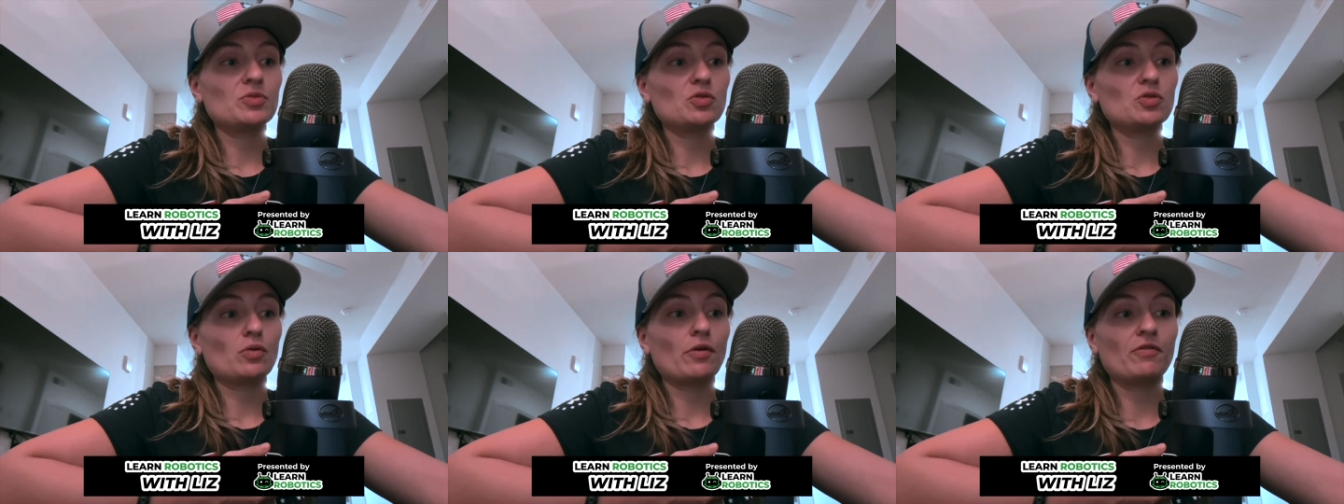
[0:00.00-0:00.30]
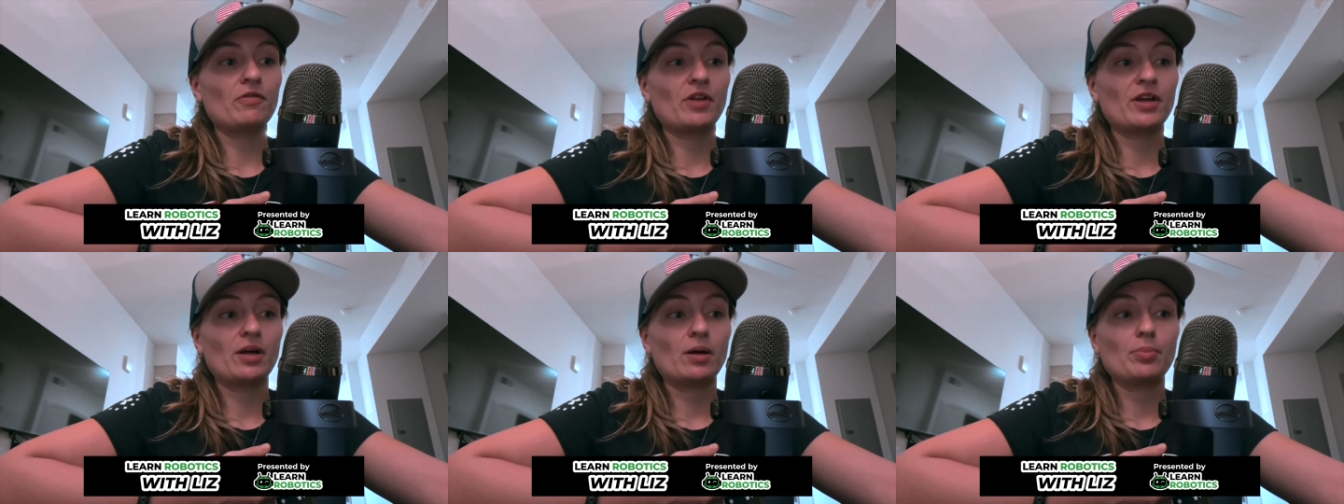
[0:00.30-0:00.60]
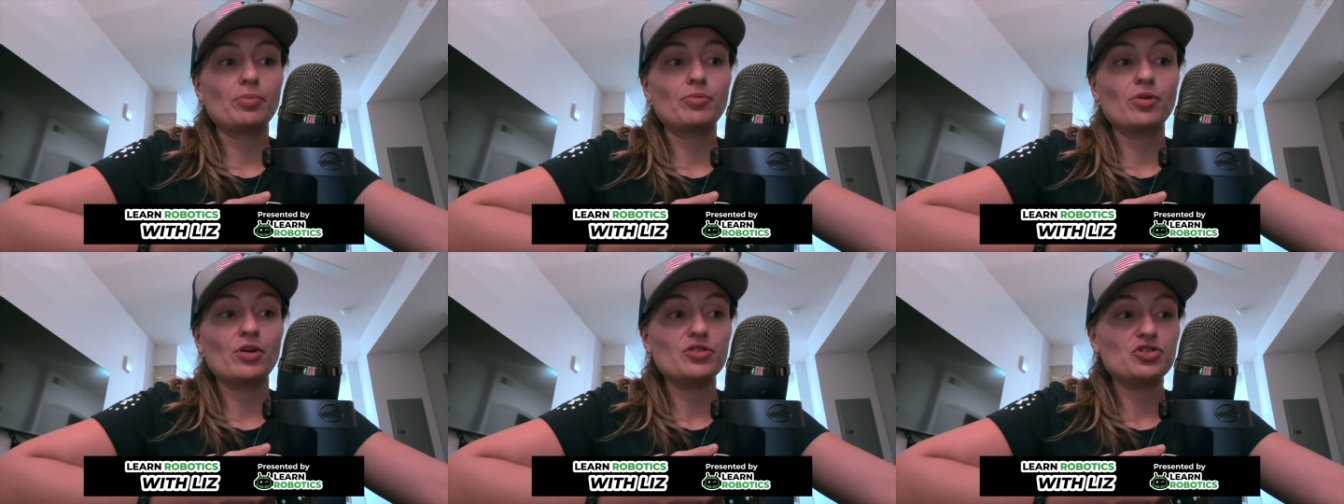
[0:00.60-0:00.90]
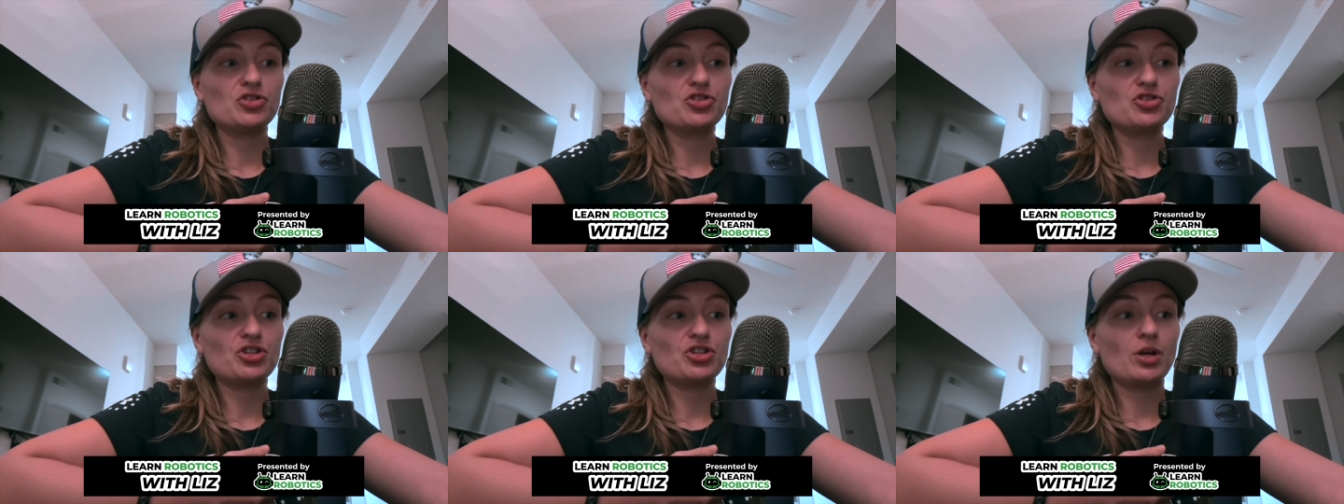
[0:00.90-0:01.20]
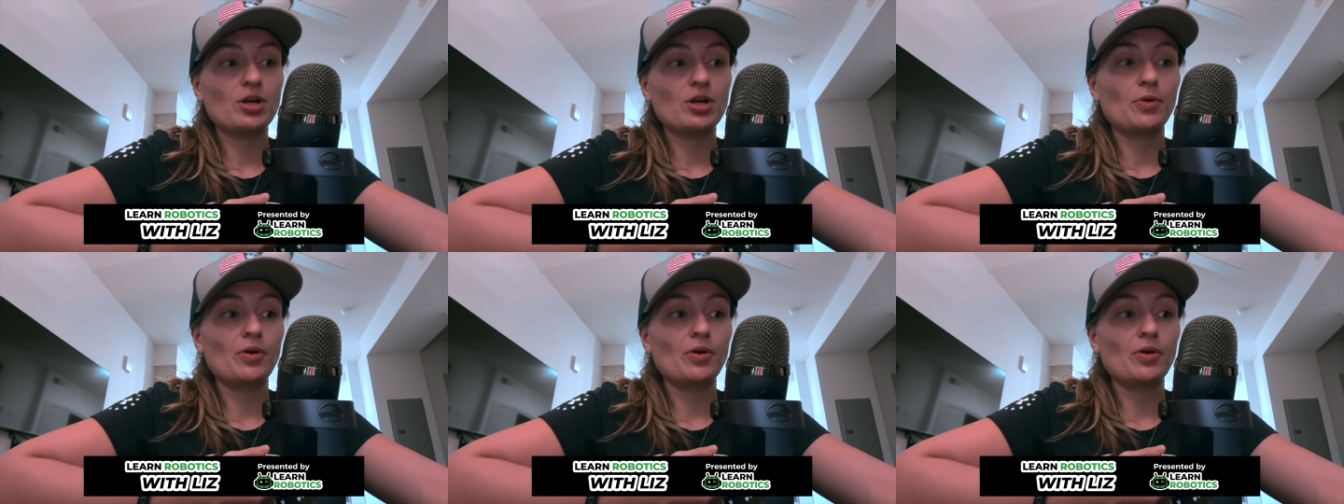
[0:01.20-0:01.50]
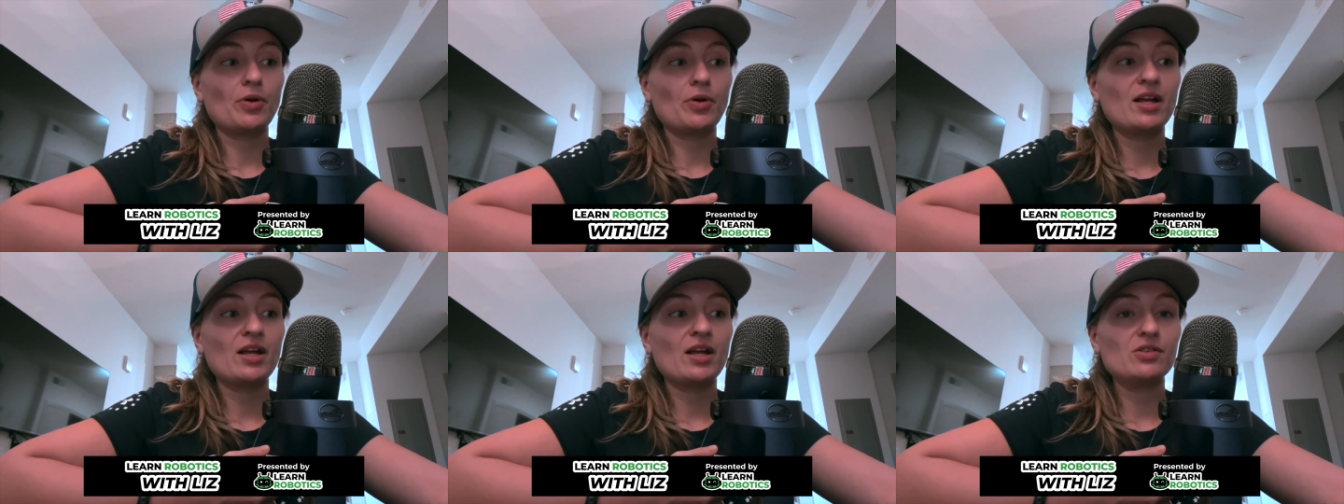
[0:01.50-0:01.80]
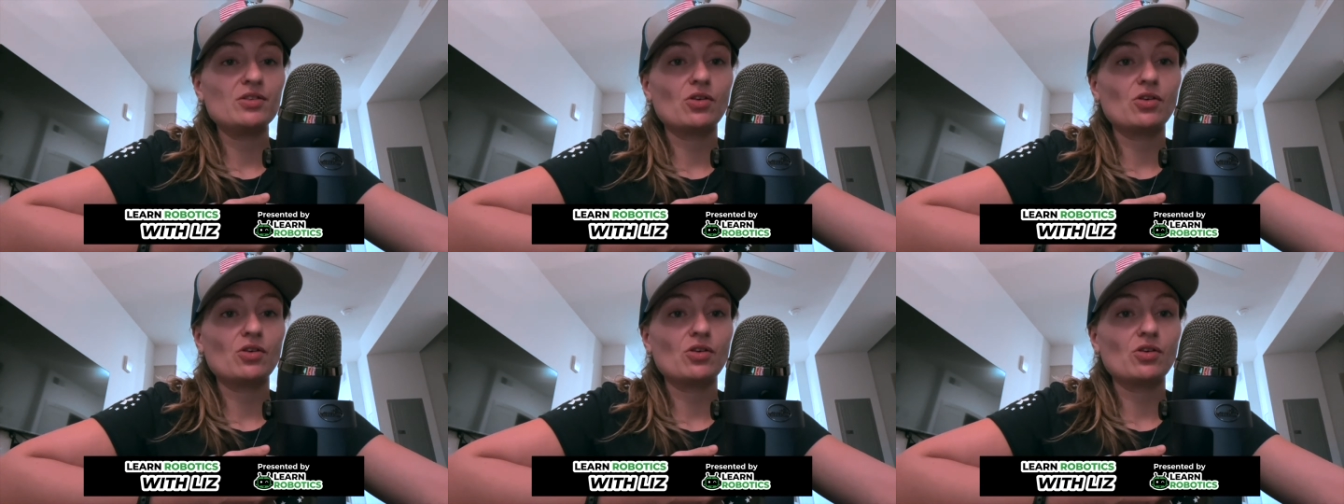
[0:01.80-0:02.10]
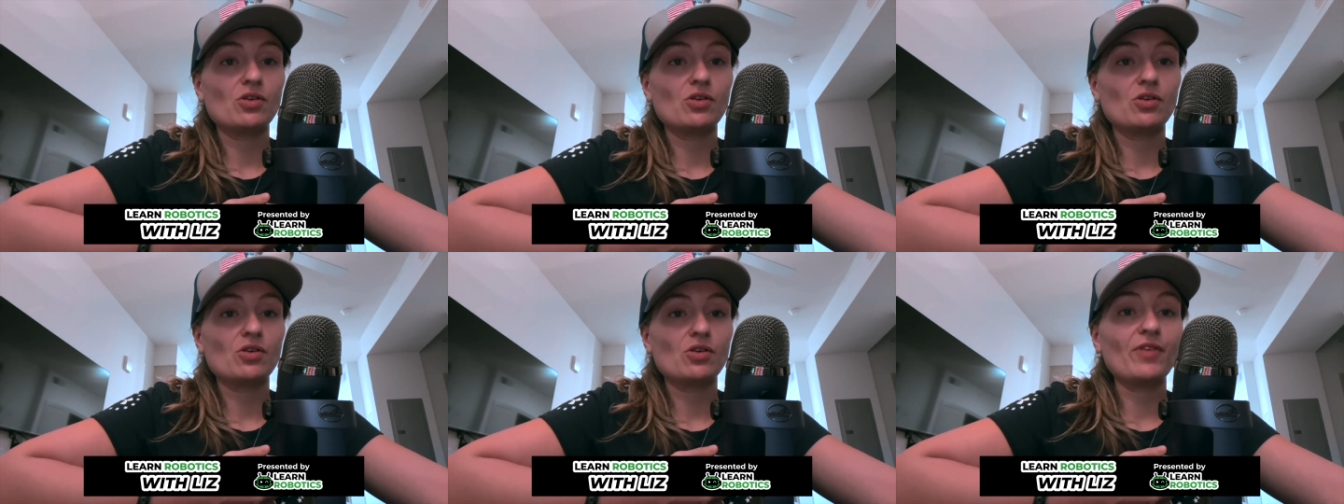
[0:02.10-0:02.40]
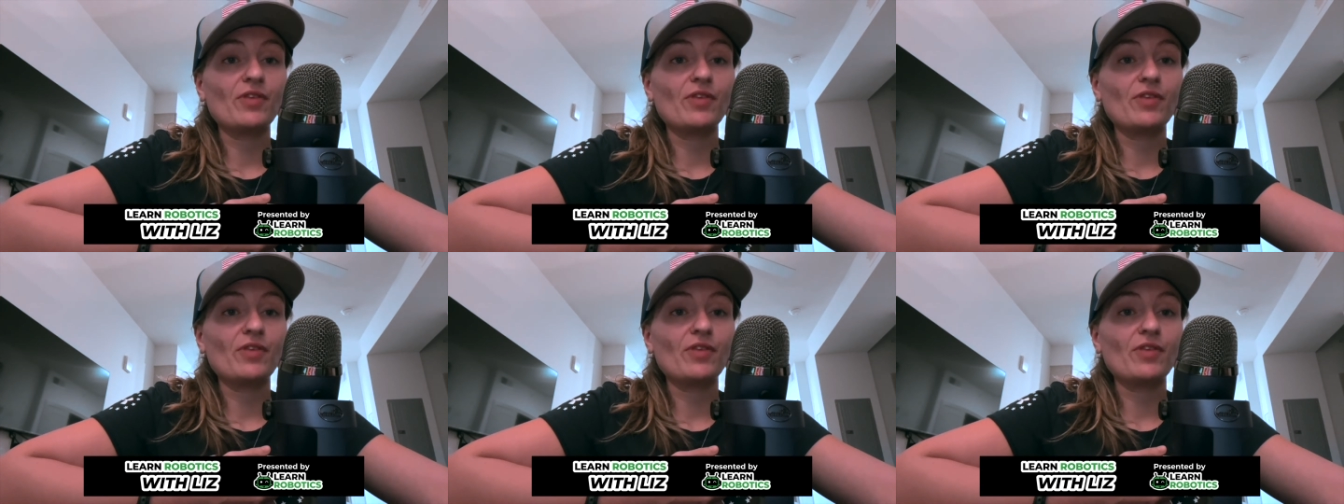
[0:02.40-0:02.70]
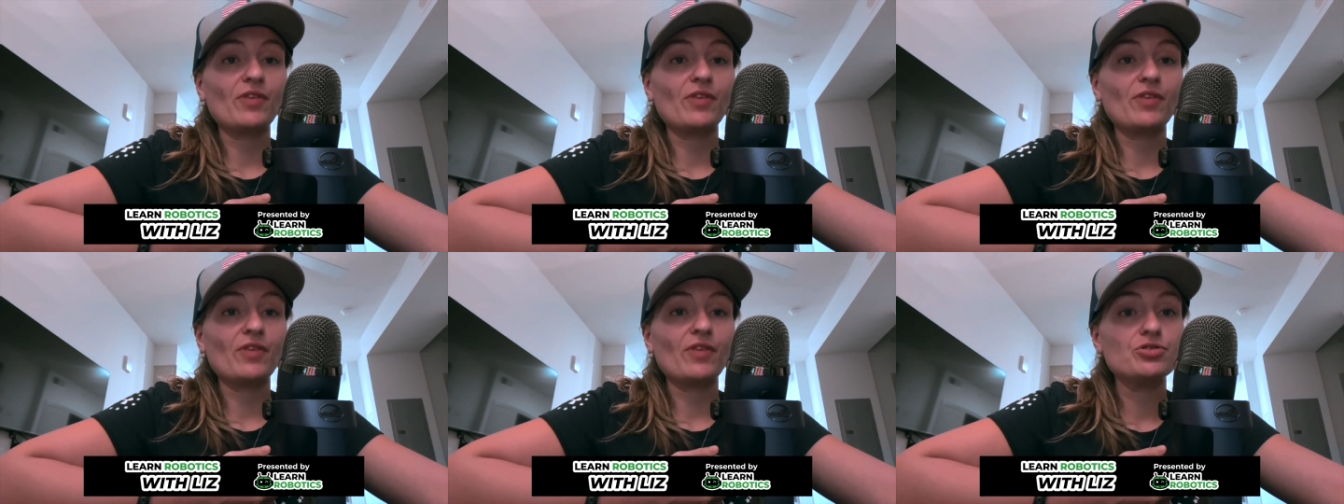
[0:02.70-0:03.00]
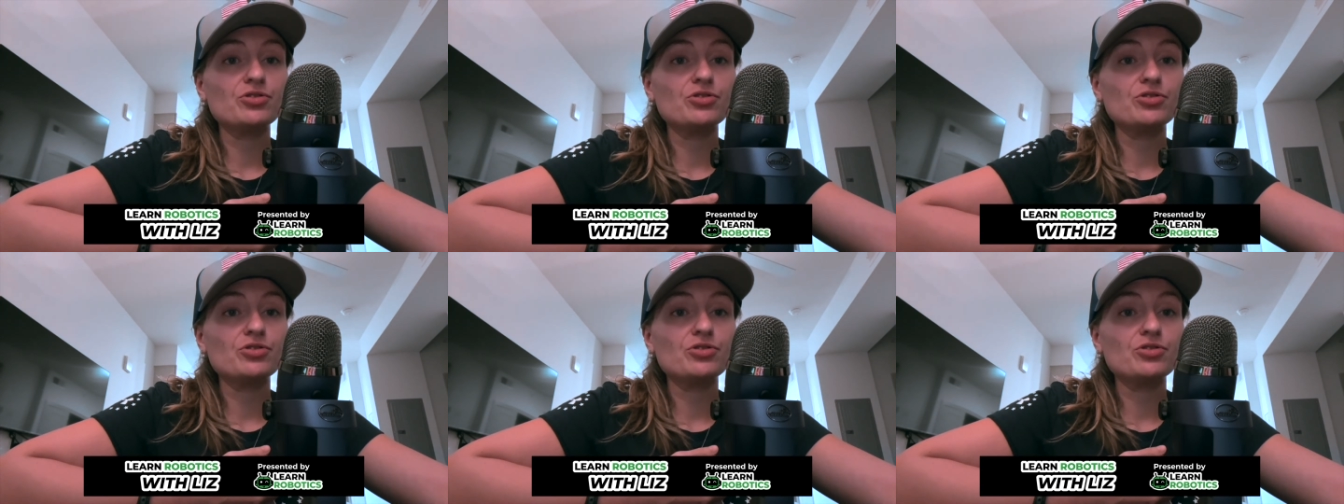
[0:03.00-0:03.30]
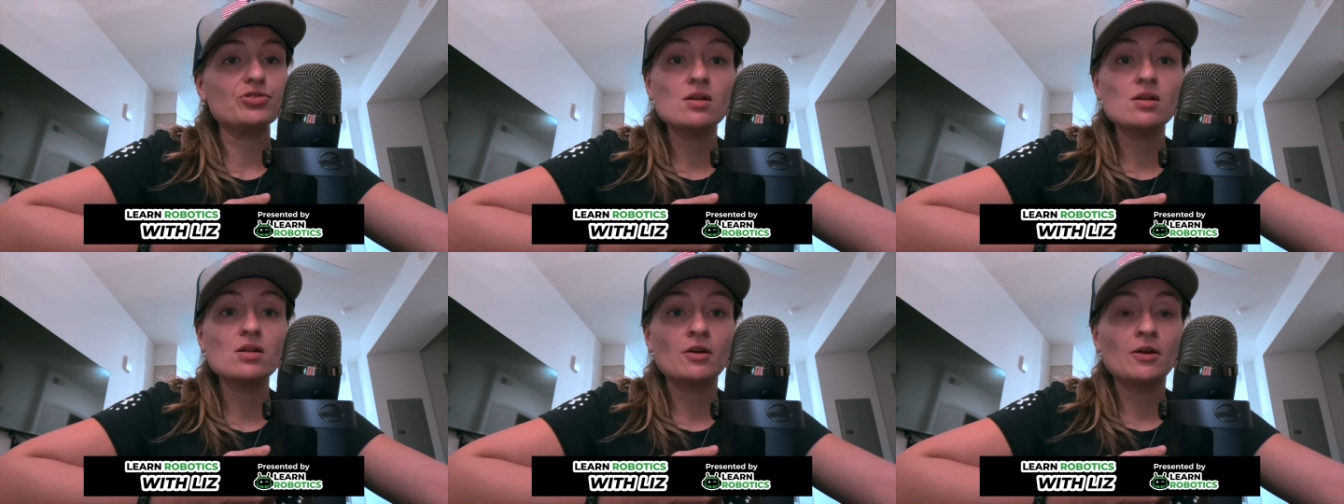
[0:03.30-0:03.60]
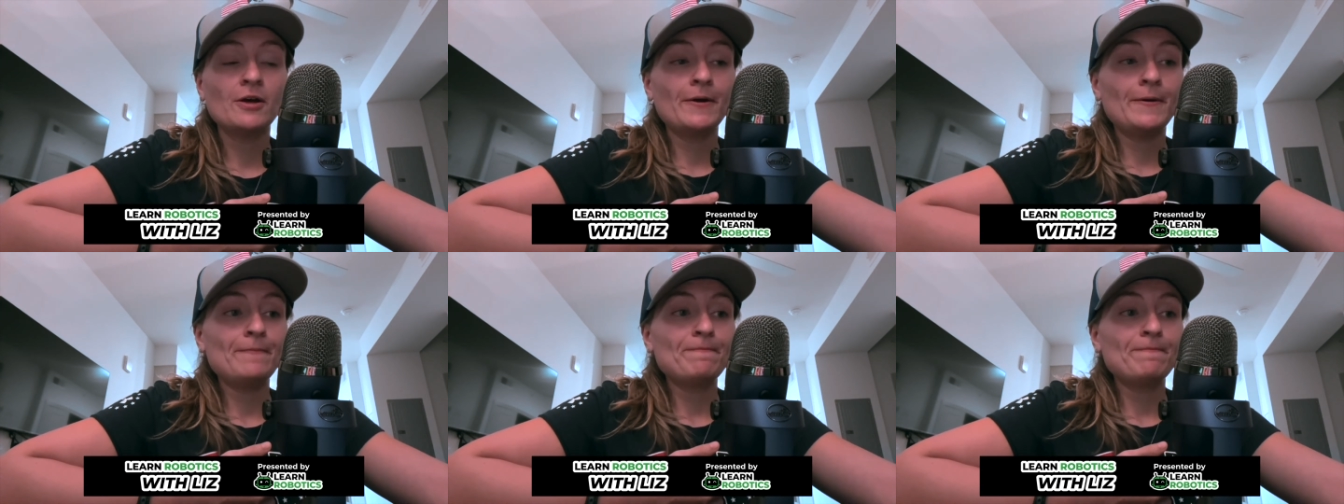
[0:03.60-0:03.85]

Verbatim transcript: sort of like apprenticeship or hands on number of hours you need.